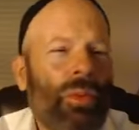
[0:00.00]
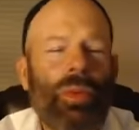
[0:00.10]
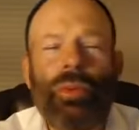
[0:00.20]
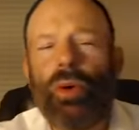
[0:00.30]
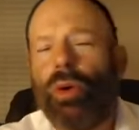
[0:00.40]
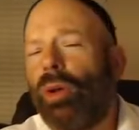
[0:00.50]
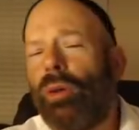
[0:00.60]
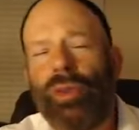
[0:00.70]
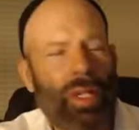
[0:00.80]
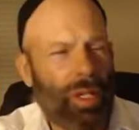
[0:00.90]
were all
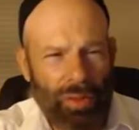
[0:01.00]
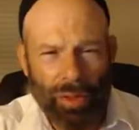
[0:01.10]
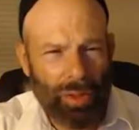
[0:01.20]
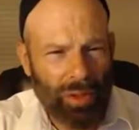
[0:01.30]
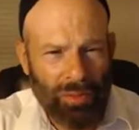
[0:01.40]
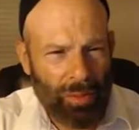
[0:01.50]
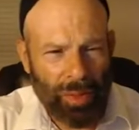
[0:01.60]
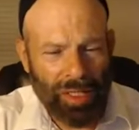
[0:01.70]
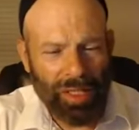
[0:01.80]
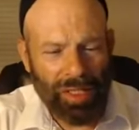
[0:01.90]
over the country looking for
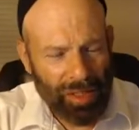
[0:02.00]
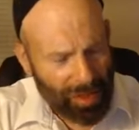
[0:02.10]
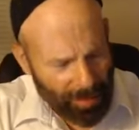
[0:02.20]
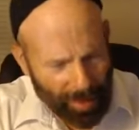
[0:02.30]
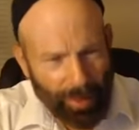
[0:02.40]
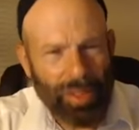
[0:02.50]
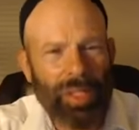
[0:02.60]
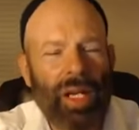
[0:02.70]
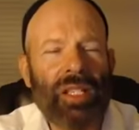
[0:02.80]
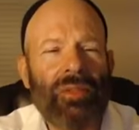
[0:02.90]
places. We're going to
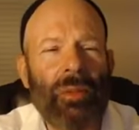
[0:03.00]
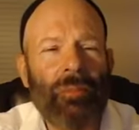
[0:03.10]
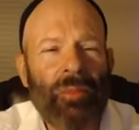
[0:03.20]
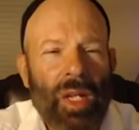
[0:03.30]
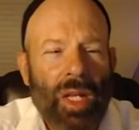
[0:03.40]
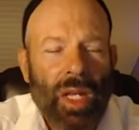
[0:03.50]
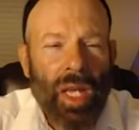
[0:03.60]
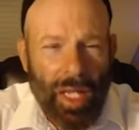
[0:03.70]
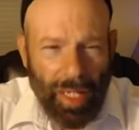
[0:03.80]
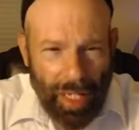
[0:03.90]
Knoxville.
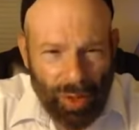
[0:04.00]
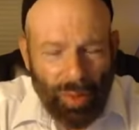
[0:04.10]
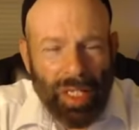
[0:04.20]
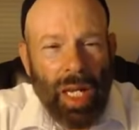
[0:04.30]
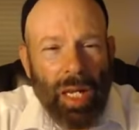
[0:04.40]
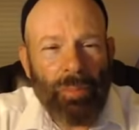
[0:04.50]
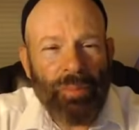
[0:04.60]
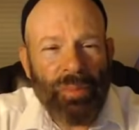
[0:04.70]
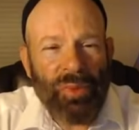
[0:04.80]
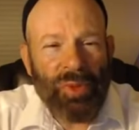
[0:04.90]
And as we came
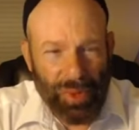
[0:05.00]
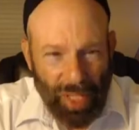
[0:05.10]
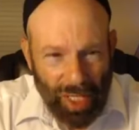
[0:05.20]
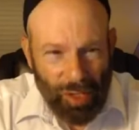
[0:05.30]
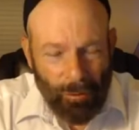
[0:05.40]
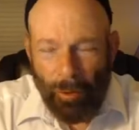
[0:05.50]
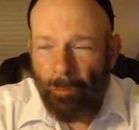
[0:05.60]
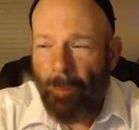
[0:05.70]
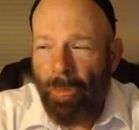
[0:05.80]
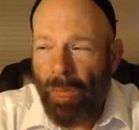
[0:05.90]
to
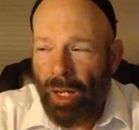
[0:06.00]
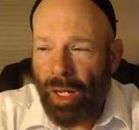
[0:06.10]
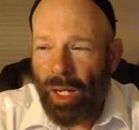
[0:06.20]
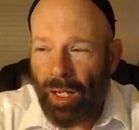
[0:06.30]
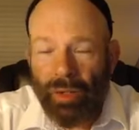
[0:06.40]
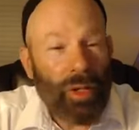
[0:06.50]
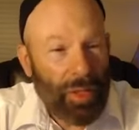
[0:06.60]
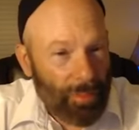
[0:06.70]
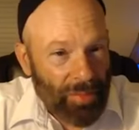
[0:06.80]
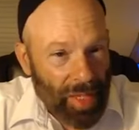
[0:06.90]
Knoxville,
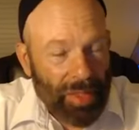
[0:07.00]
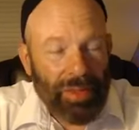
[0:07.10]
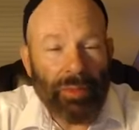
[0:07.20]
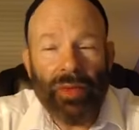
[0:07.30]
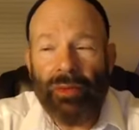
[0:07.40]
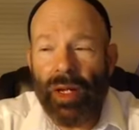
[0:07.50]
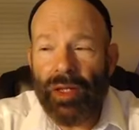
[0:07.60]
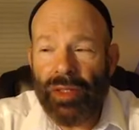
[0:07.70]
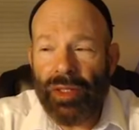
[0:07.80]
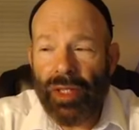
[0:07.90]
called ahead to my
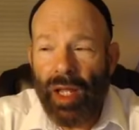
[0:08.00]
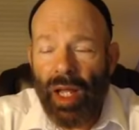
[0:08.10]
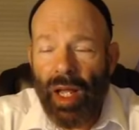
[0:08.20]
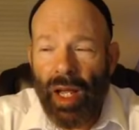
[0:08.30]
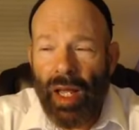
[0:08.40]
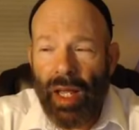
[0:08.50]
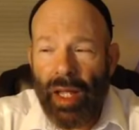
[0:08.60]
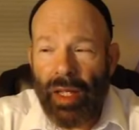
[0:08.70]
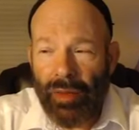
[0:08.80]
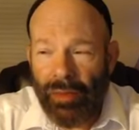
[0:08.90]
friends
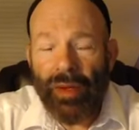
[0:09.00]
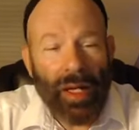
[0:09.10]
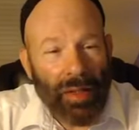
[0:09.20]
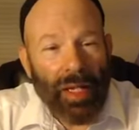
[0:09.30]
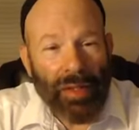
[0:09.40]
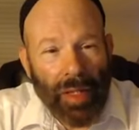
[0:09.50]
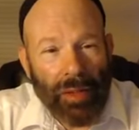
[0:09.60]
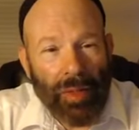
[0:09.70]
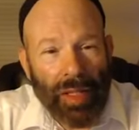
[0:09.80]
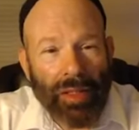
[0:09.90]
and found out
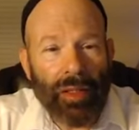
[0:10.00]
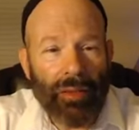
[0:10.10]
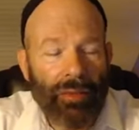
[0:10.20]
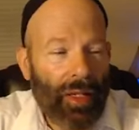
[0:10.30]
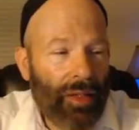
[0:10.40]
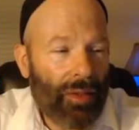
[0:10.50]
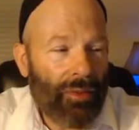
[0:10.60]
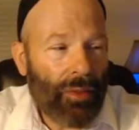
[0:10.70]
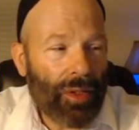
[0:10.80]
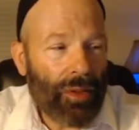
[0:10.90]
that my dear friend, of
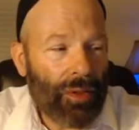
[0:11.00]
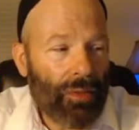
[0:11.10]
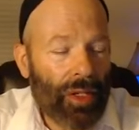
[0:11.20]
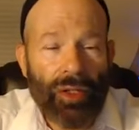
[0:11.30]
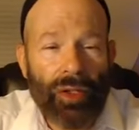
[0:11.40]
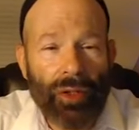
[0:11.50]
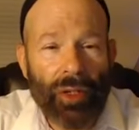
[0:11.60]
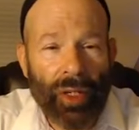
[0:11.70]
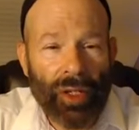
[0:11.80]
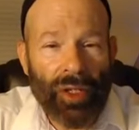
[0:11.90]
course, was rushed to the
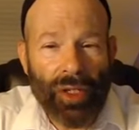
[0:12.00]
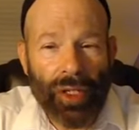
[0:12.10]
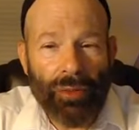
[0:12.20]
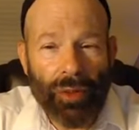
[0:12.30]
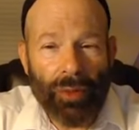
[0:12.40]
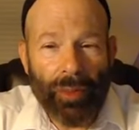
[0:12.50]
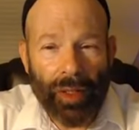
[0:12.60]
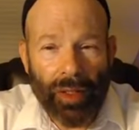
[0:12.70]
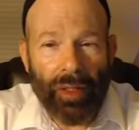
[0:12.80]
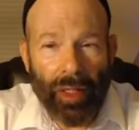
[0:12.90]
emergency room
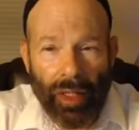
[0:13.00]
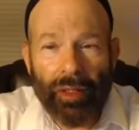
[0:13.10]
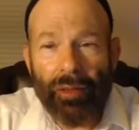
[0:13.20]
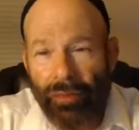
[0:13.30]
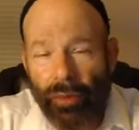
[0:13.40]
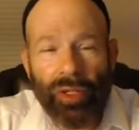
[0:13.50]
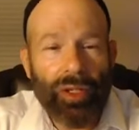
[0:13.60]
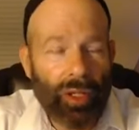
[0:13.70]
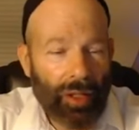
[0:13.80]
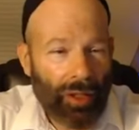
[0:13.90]
and had an
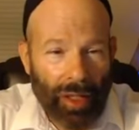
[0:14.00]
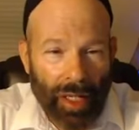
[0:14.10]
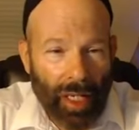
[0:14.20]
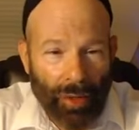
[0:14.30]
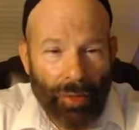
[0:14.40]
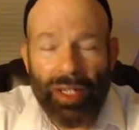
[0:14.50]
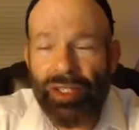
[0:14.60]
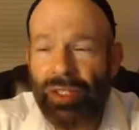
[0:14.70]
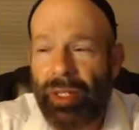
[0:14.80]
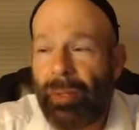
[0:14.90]
unfortunate cardiac
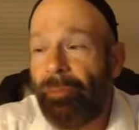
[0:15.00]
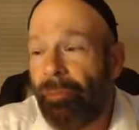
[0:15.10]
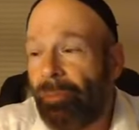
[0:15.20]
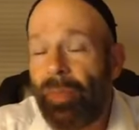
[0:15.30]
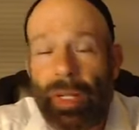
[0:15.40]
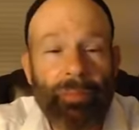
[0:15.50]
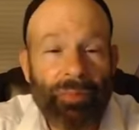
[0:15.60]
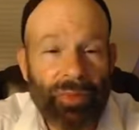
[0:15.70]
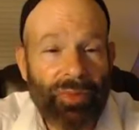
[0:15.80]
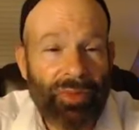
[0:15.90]
arrest, and well,
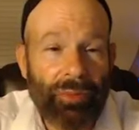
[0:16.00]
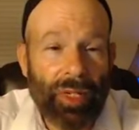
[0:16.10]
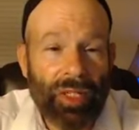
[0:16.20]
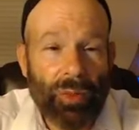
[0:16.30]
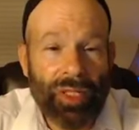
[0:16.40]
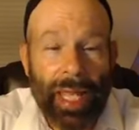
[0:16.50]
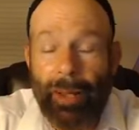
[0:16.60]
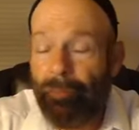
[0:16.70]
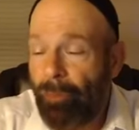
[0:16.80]
the rest was that.